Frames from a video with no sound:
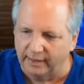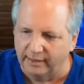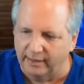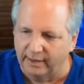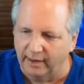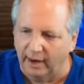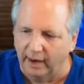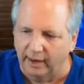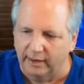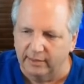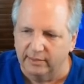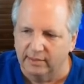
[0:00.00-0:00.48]

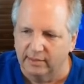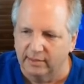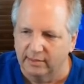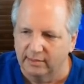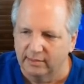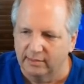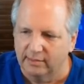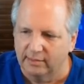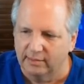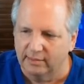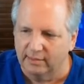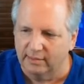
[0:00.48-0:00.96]
text.
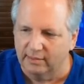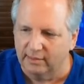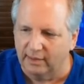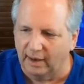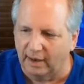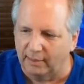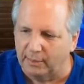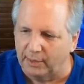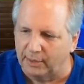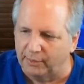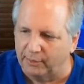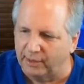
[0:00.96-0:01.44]

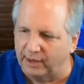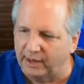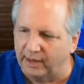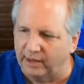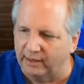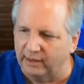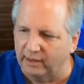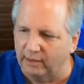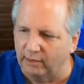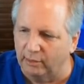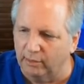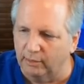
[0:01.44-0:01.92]
I've been reading
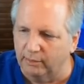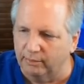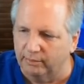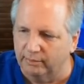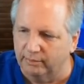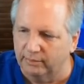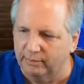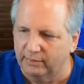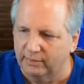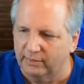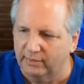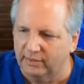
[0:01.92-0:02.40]
the old
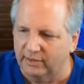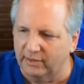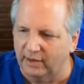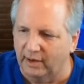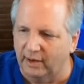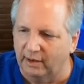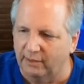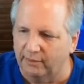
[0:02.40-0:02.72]
style